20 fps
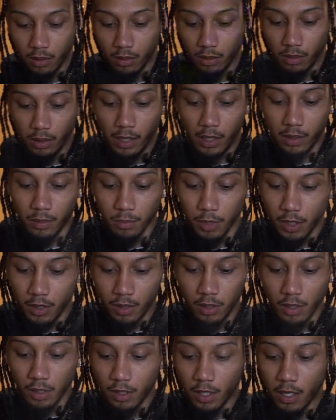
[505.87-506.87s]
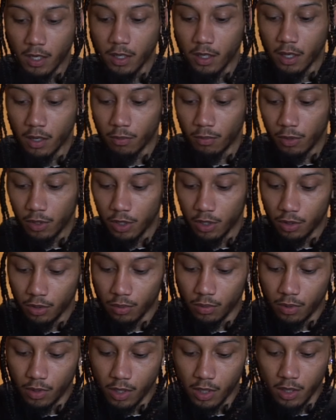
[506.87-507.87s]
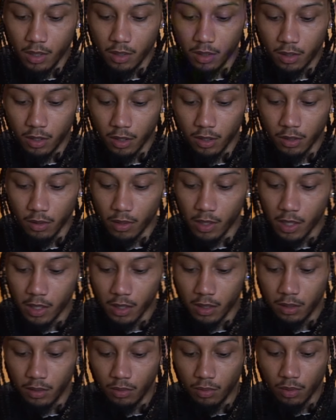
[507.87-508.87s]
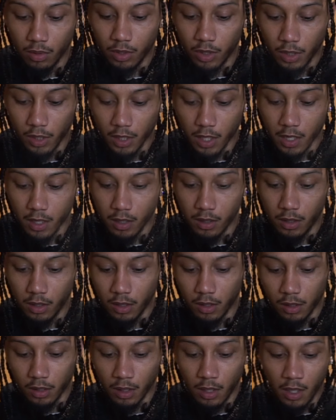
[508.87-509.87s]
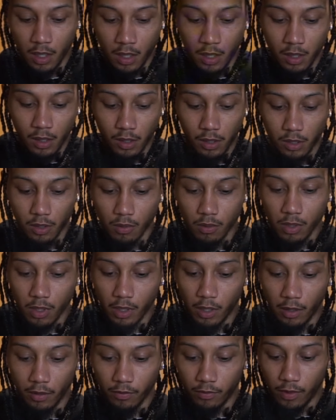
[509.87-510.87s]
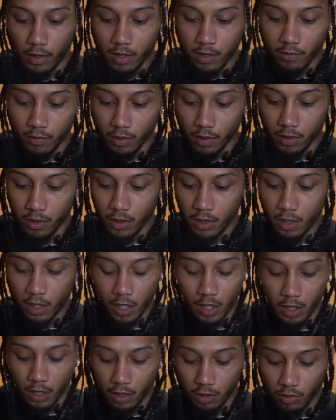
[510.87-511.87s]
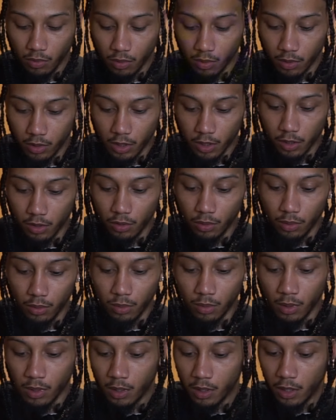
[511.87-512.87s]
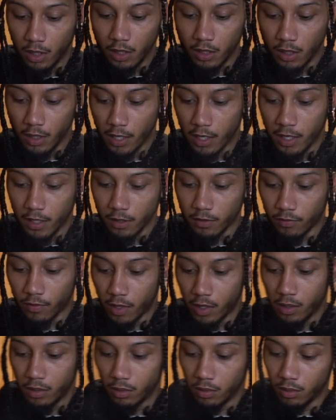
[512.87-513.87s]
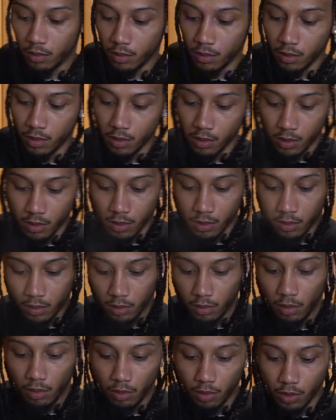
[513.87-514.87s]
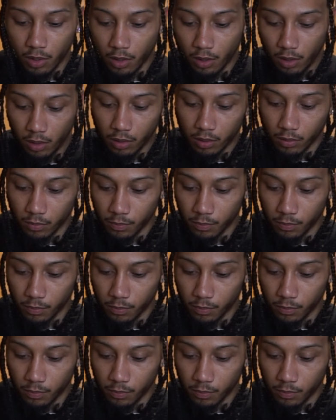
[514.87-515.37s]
let them just stay in that residual heat, just so they can, just kind of just soak in that flavor, and then just do this last final little cook.